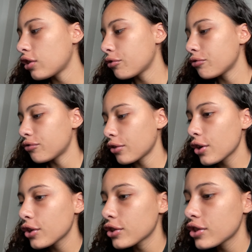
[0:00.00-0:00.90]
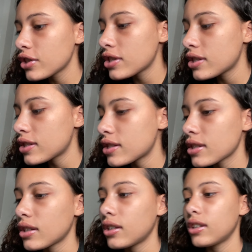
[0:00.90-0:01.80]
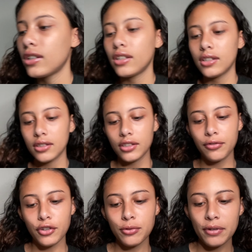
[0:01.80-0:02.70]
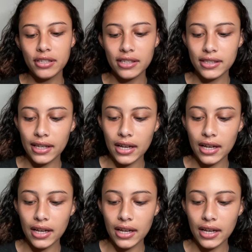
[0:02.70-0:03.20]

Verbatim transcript: first, the first pair of sneakers I